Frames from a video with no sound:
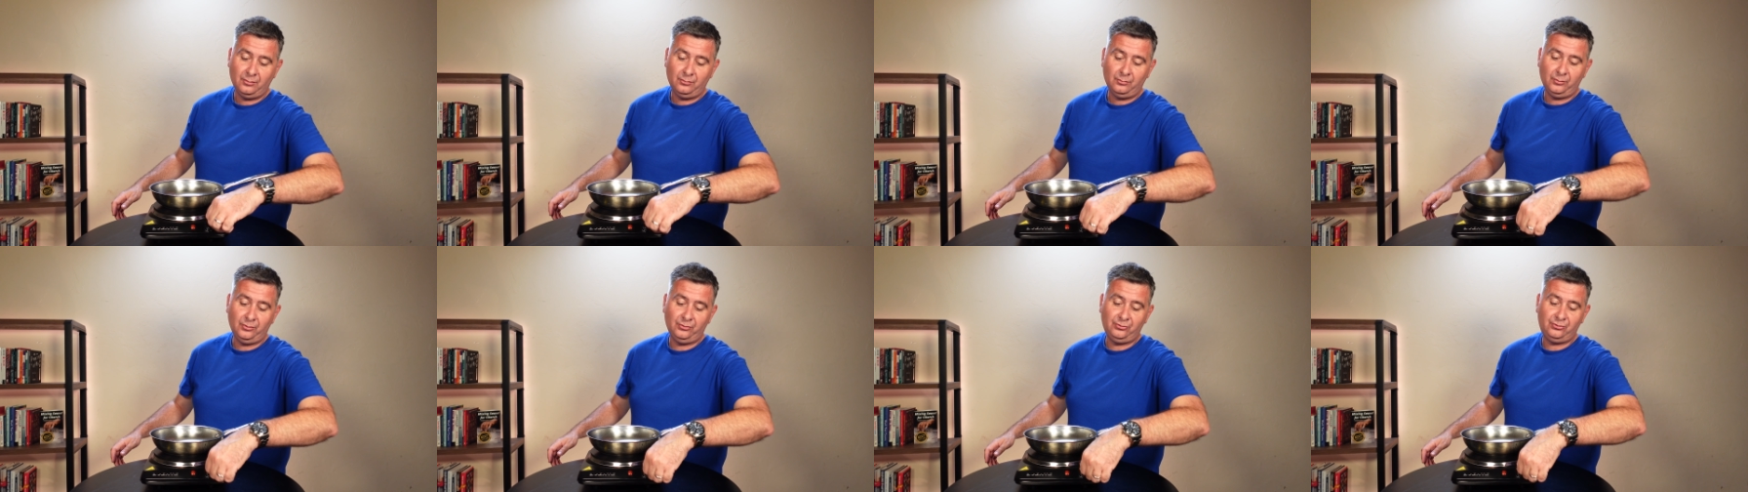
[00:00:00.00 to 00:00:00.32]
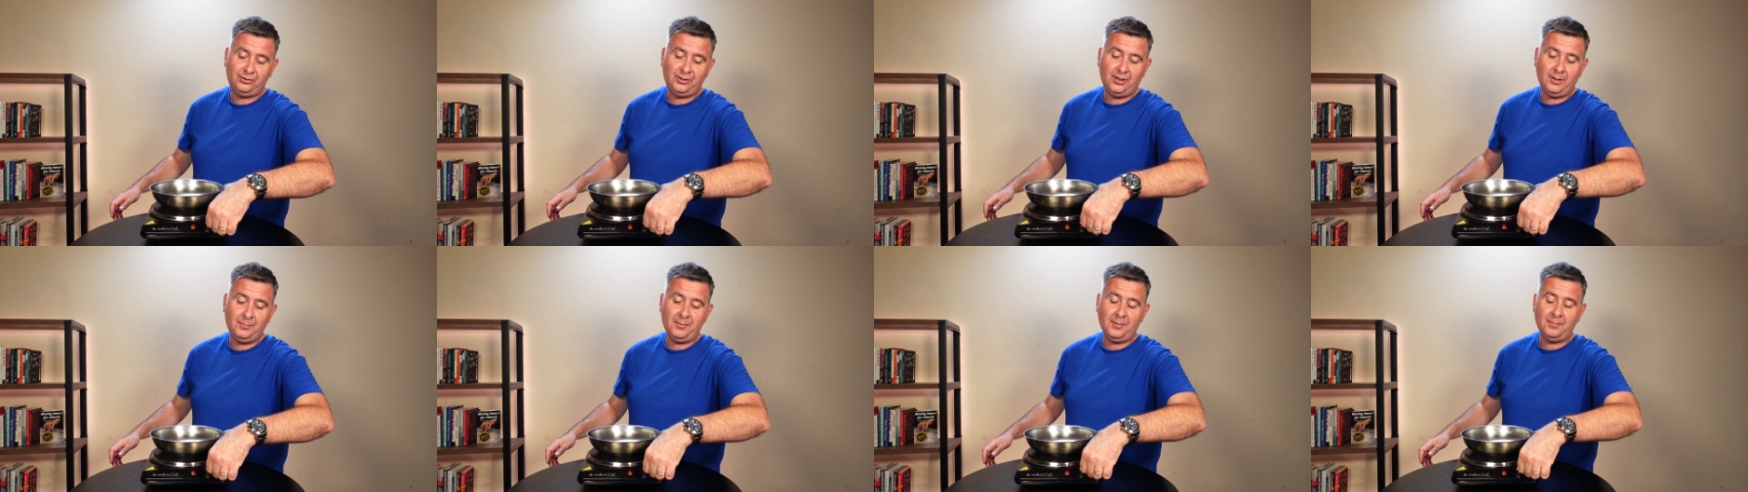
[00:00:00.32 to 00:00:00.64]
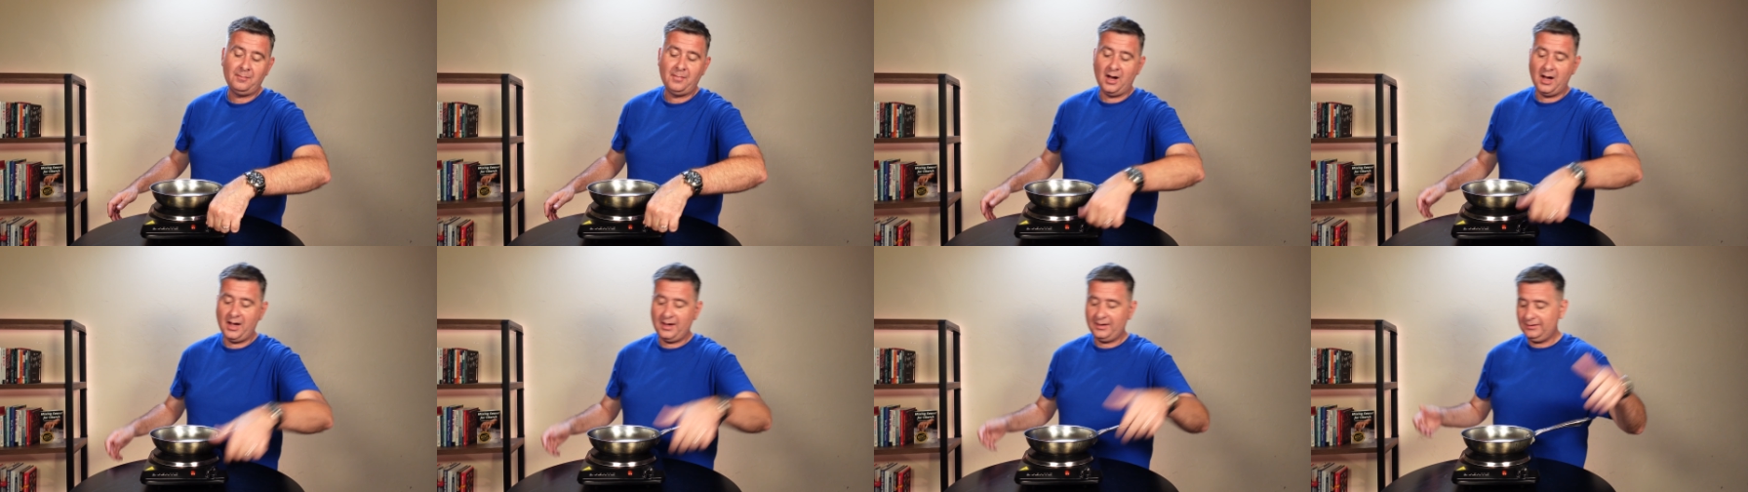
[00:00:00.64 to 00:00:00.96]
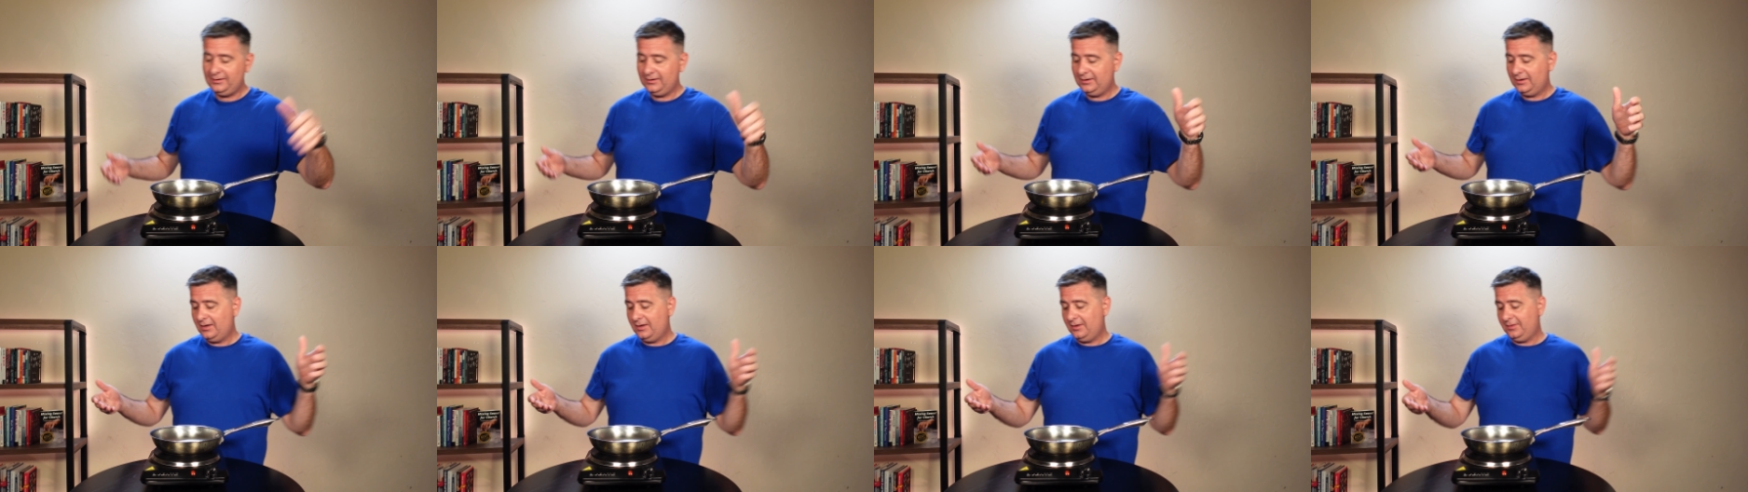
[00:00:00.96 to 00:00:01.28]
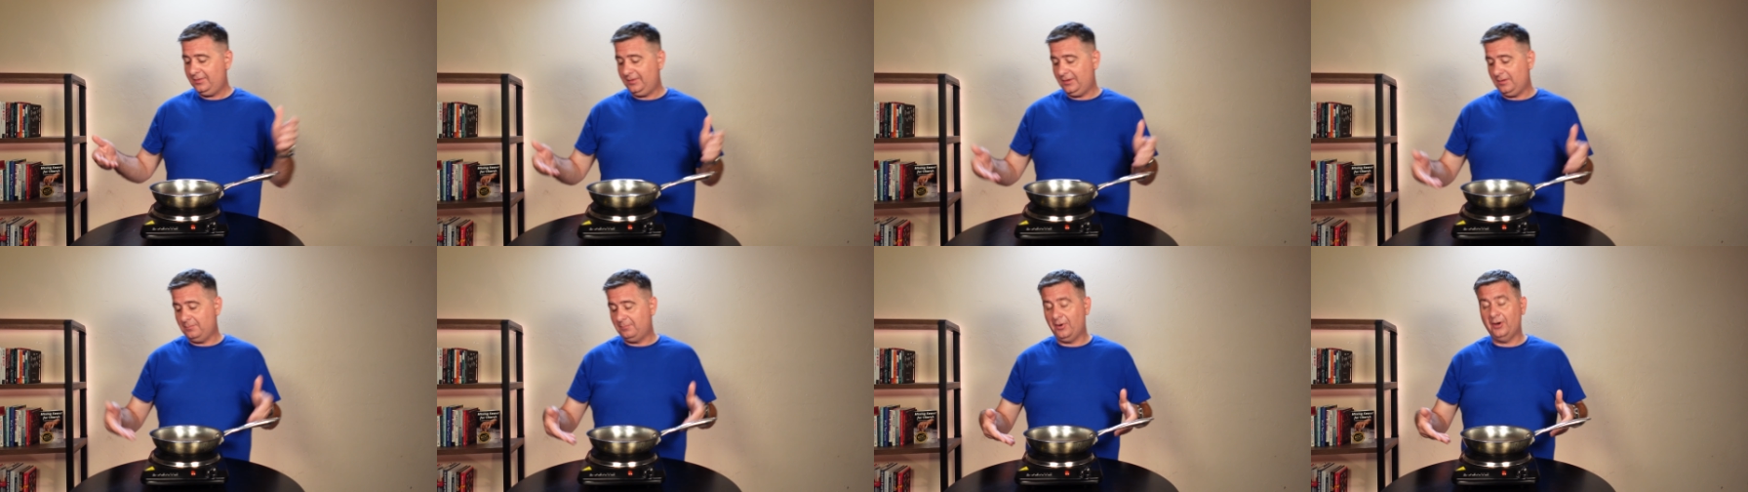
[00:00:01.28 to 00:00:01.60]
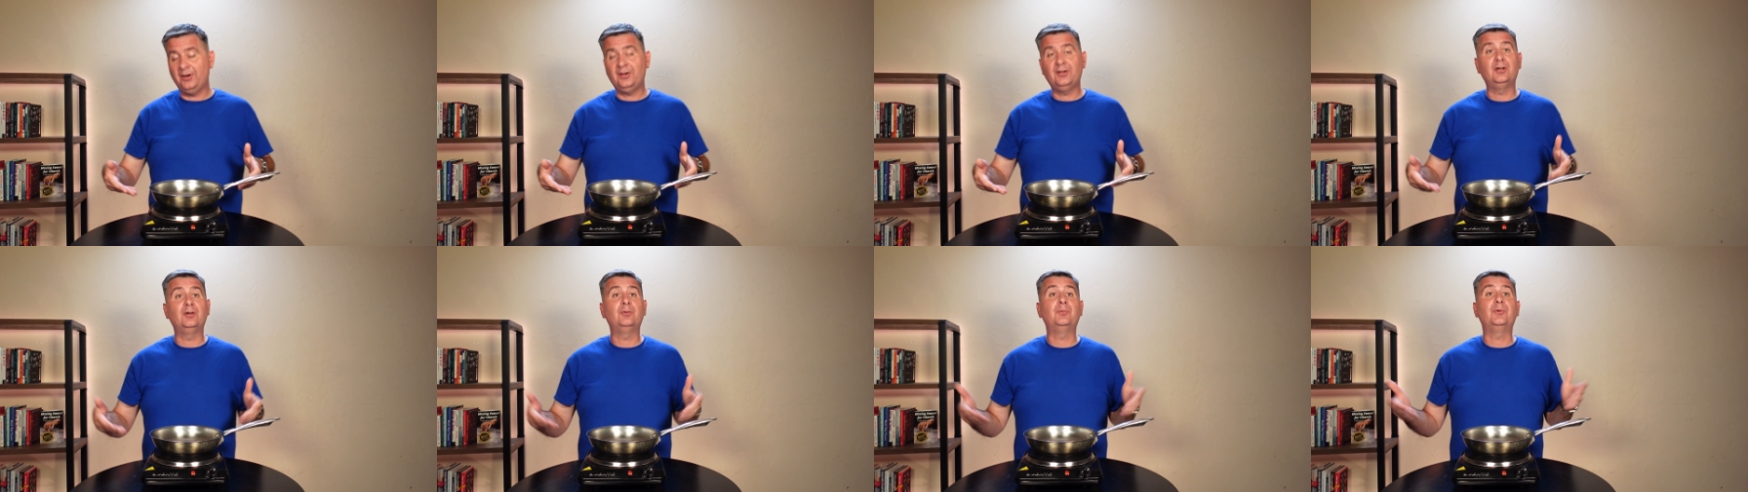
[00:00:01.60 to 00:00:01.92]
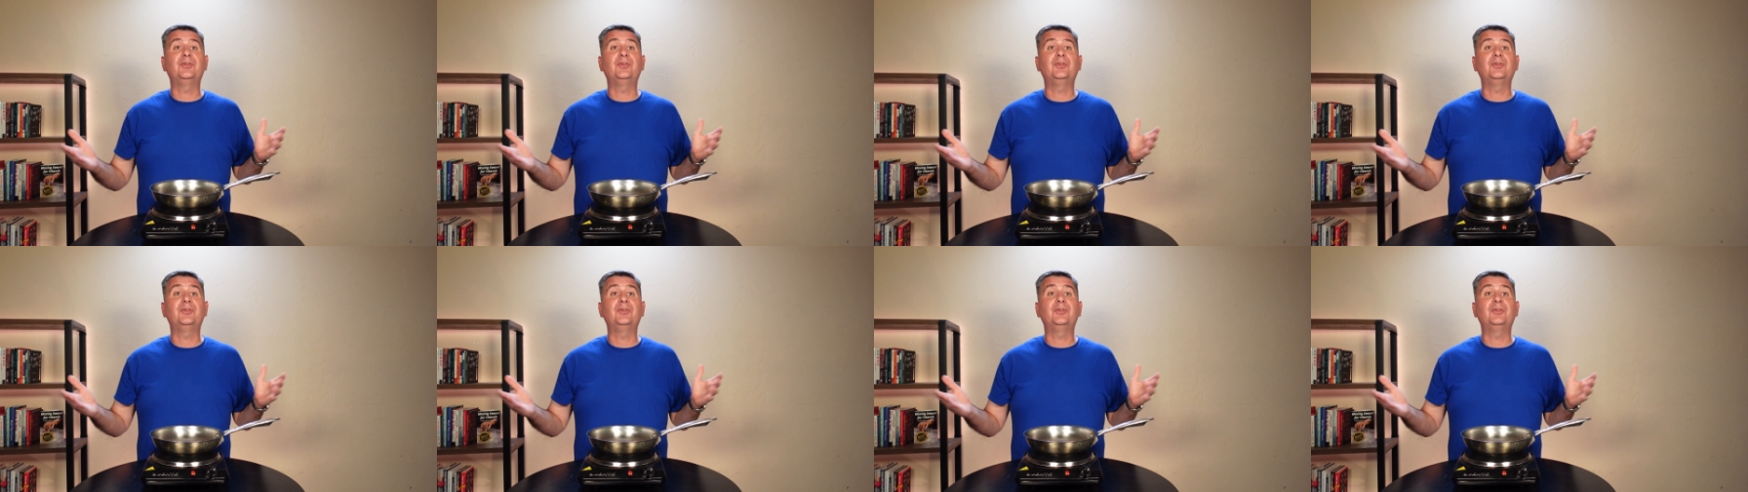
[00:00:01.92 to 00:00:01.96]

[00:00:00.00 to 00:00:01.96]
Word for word: which keep in mind, the burner